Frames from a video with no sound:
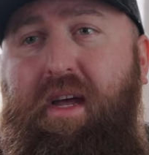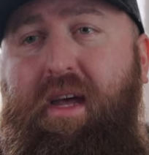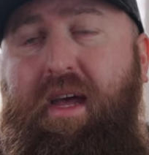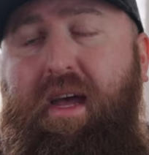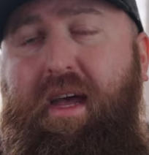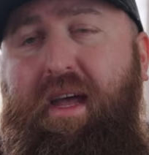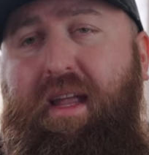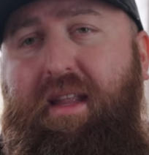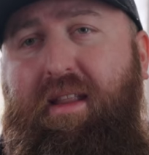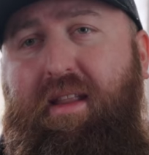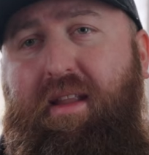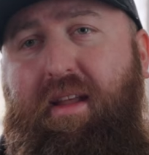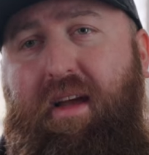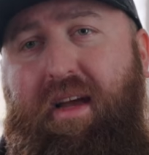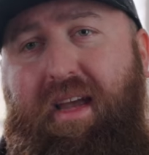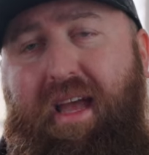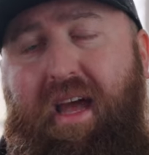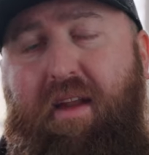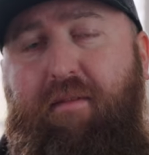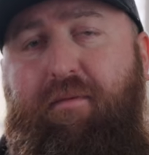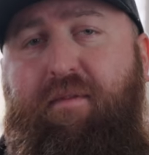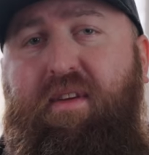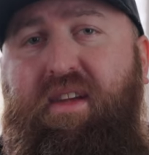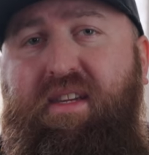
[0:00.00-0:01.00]
And
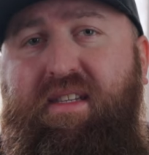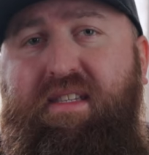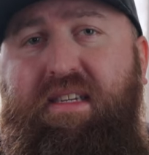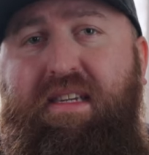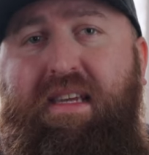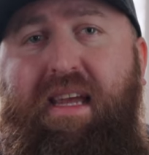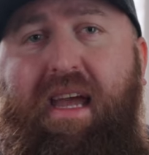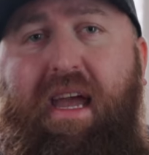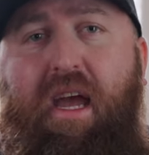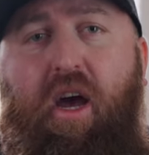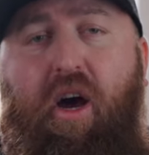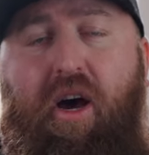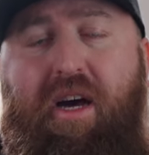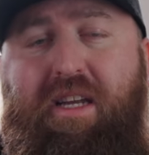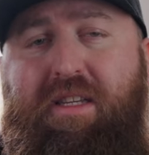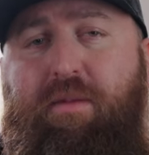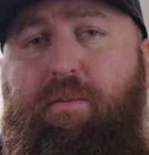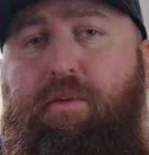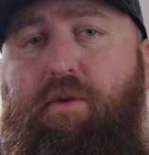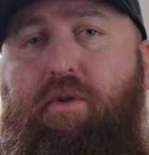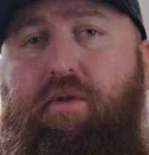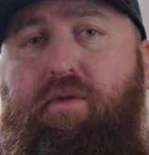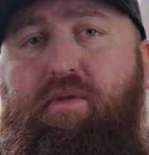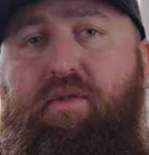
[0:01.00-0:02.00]
again, VCA
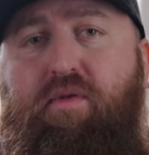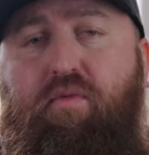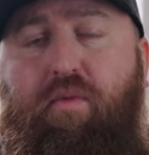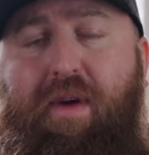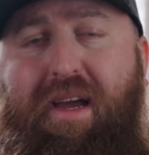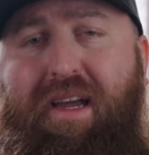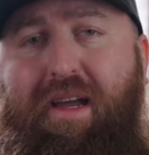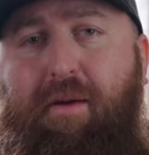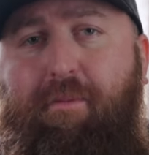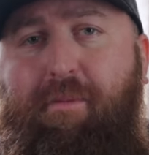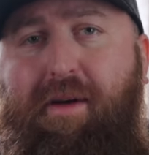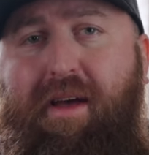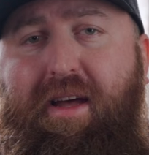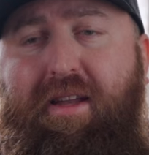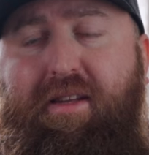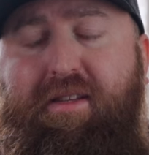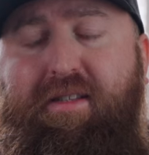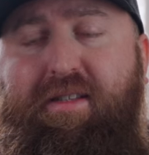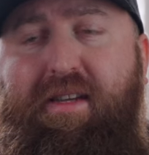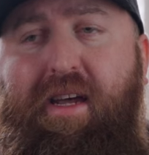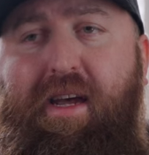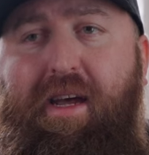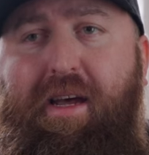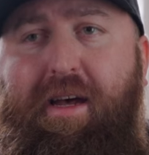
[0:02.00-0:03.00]
Hospitals
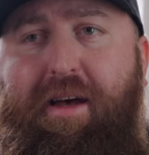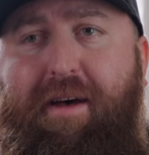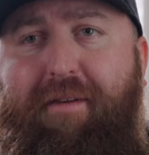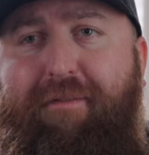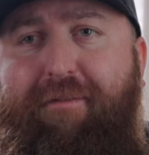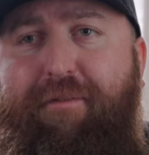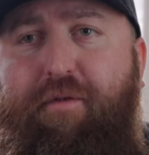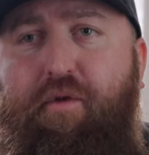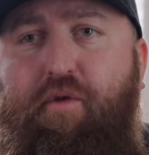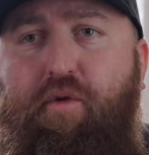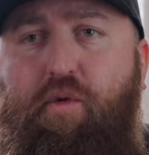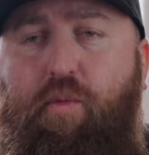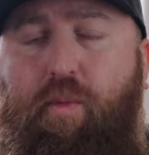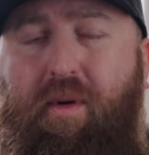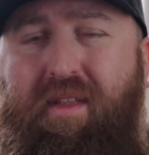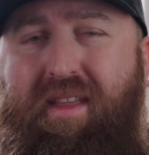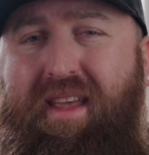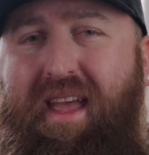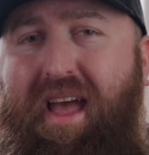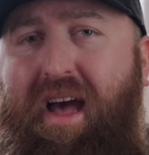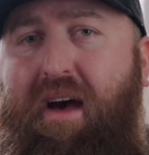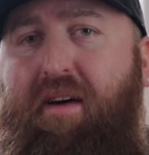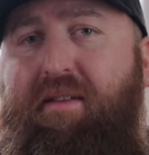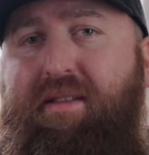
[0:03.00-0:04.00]
recommends food with
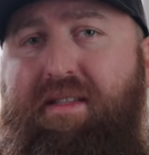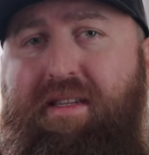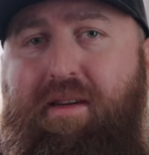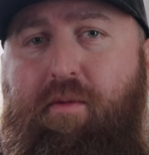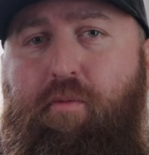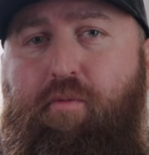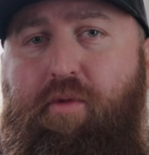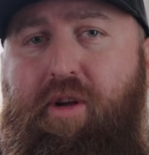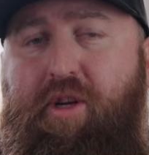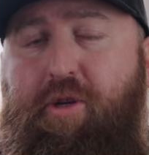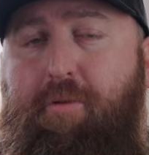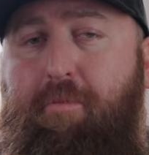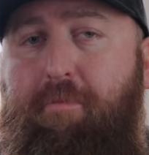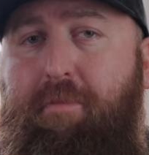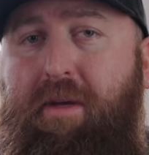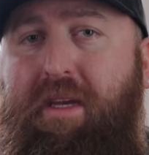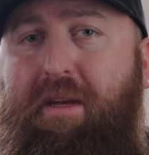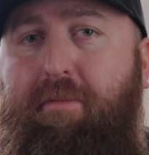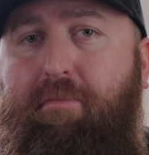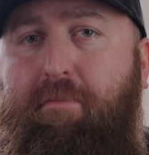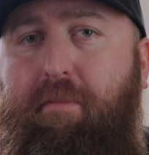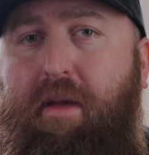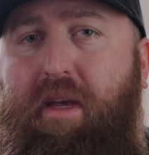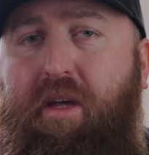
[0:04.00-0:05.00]
calcium-rich
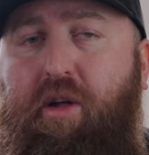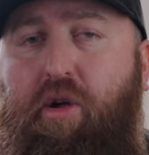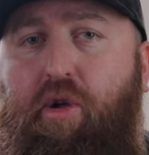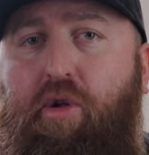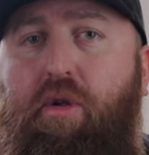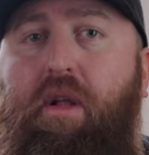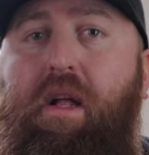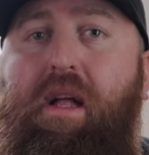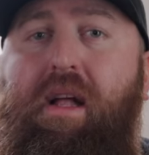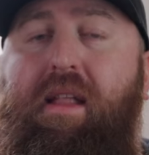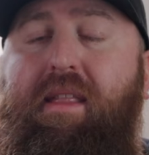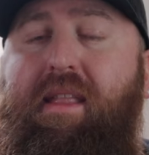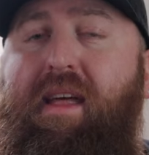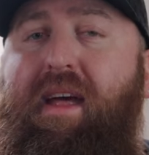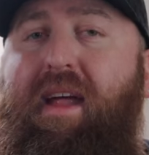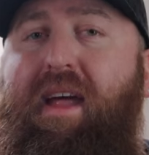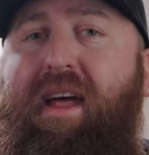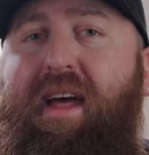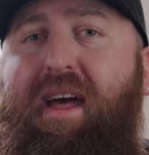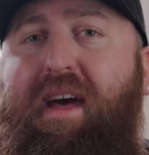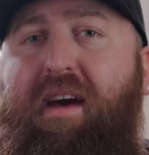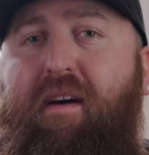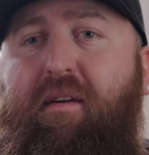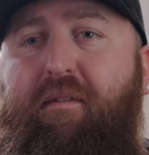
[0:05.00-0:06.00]
meat meal that
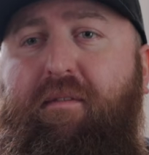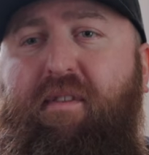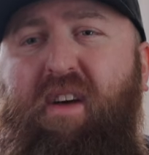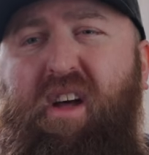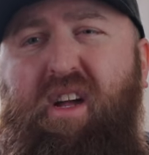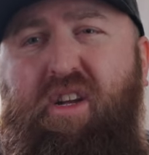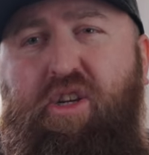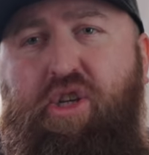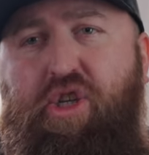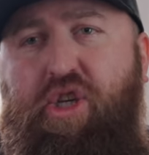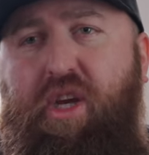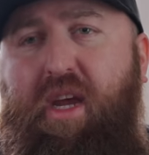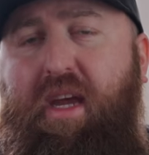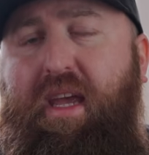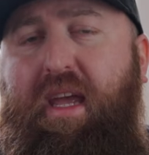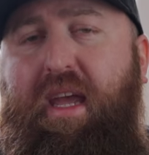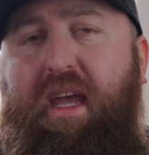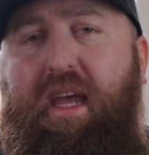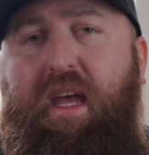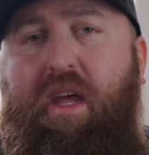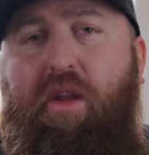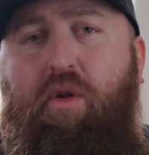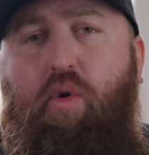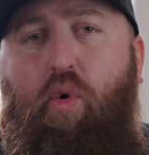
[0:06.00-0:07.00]
have
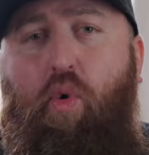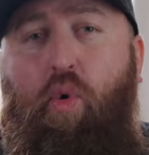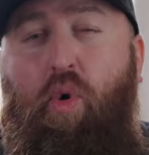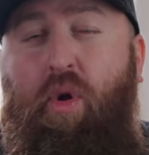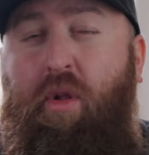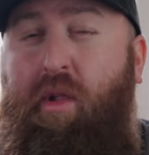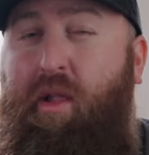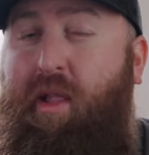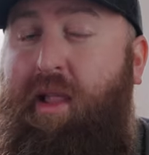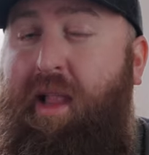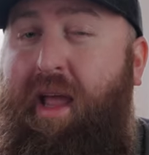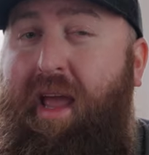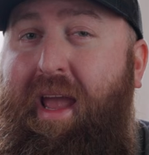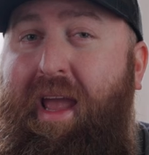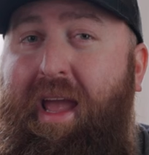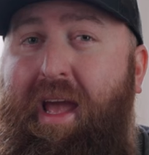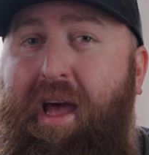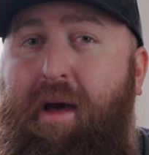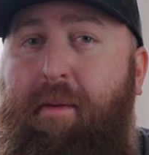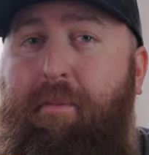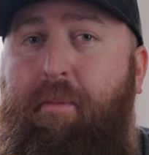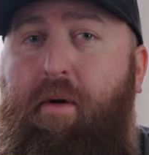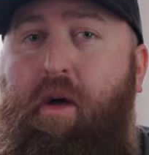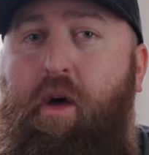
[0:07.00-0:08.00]
chicken or
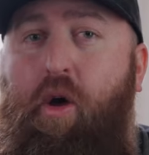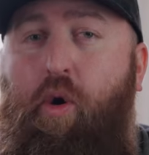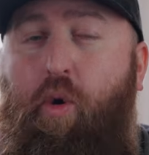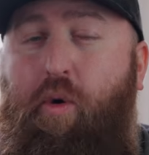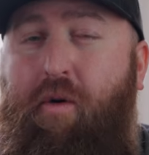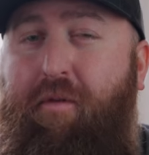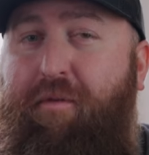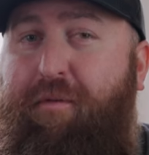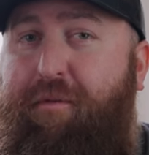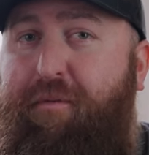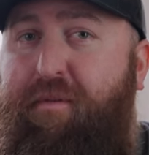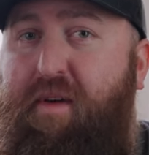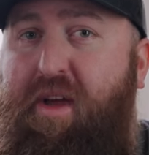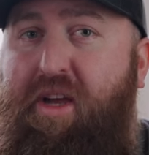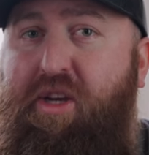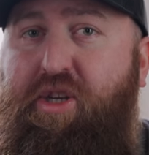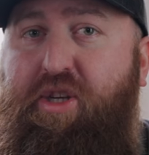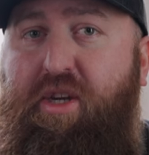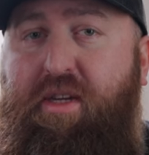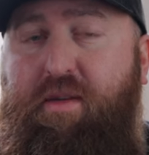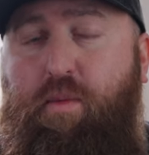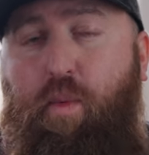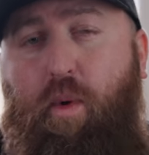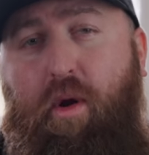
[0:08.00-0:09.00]
lamb or
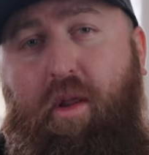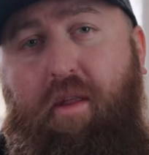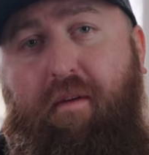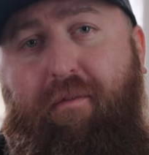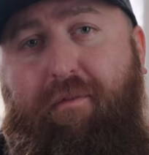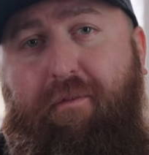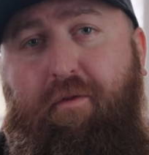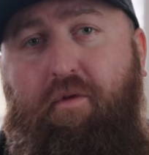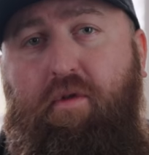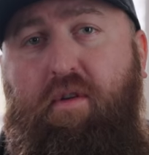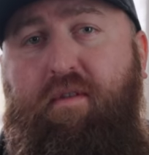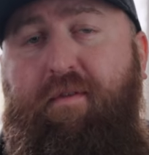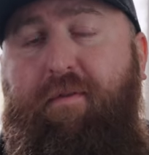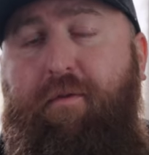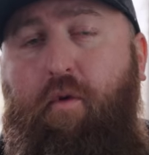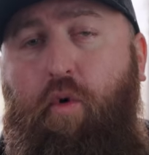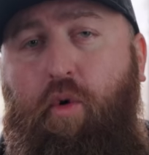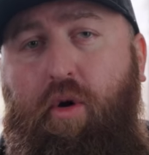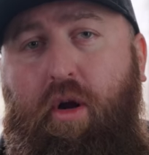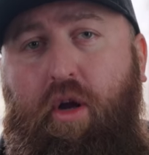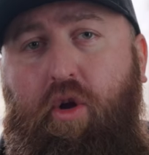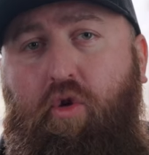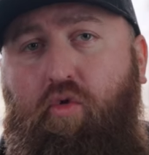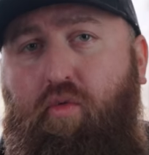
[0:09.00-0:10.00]
fish as one of the first
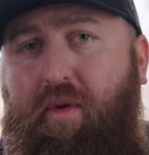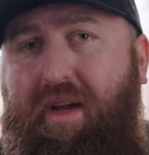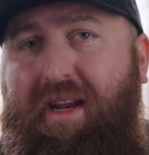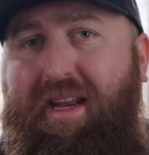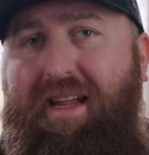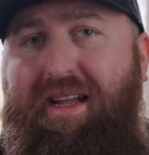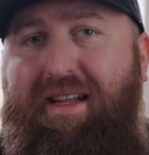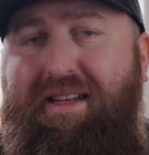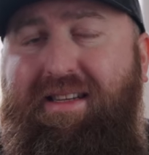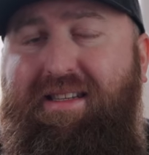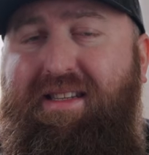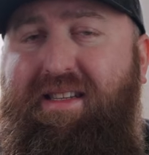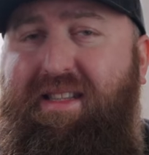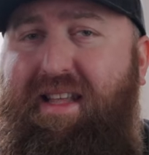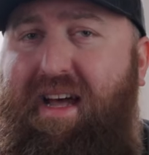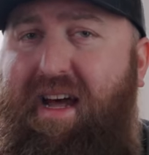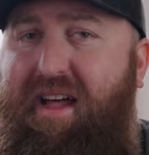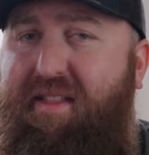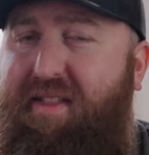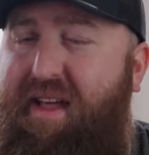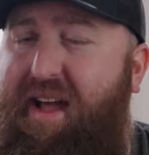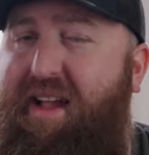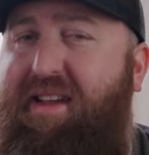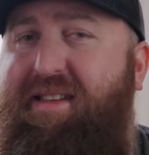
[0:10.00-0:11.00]
four ingredients.
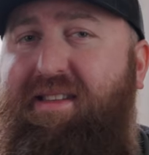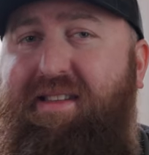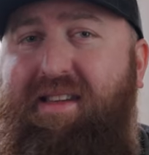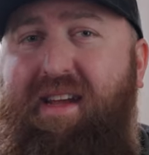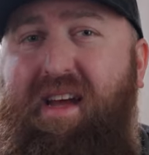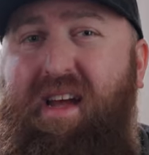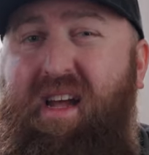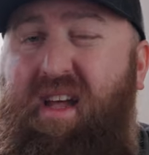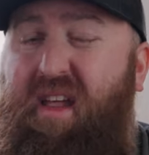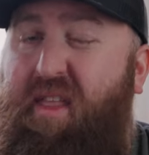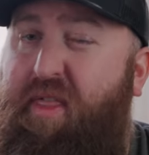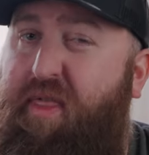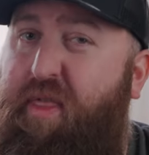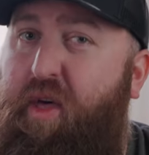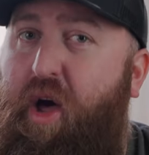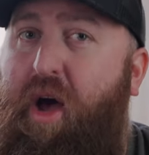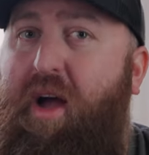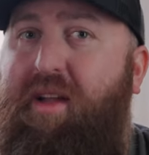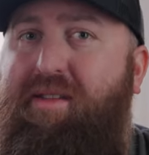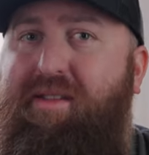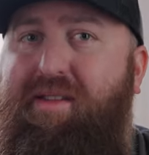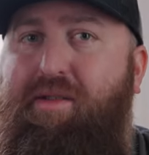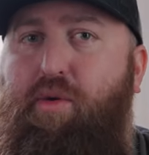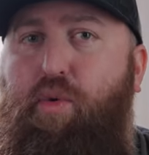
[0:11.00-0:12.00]
That's
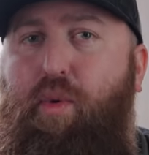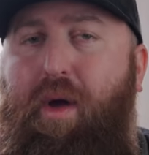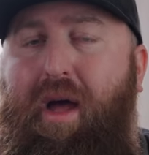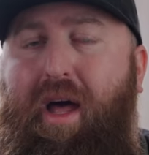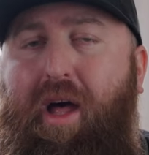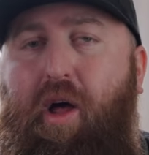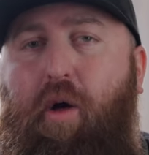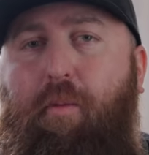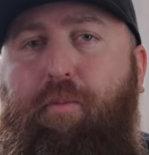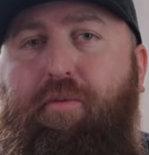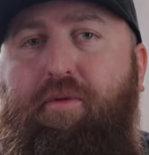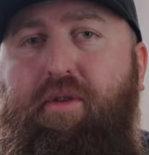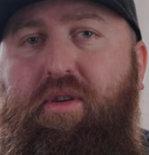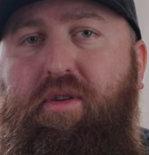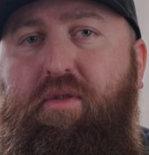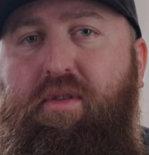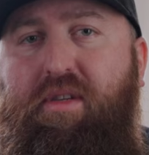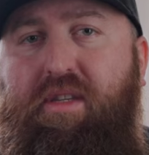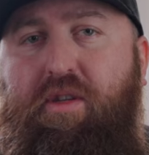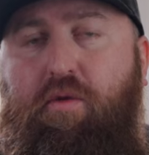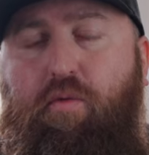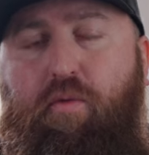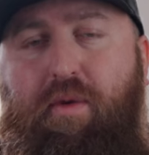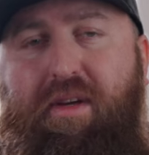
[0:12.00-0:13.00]
thought to help
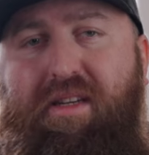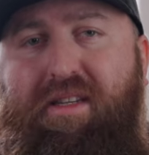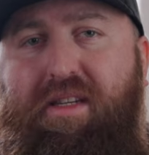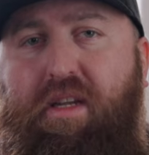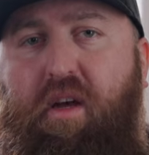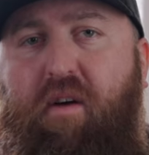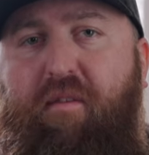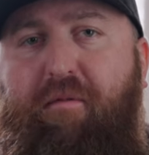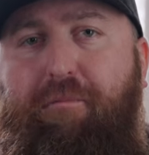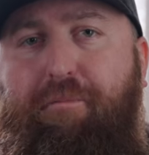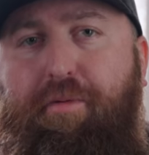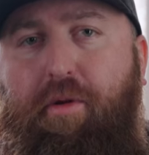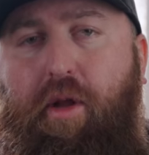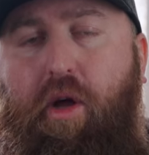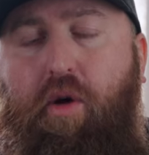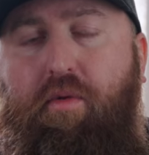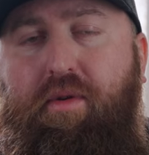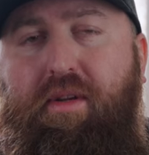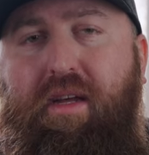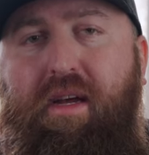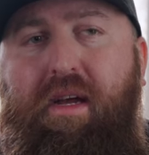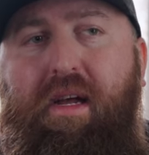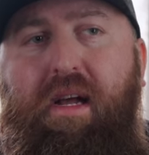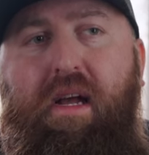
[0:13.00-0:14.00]
reduce the risk of
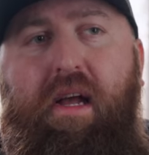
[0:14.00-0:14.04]
bloat.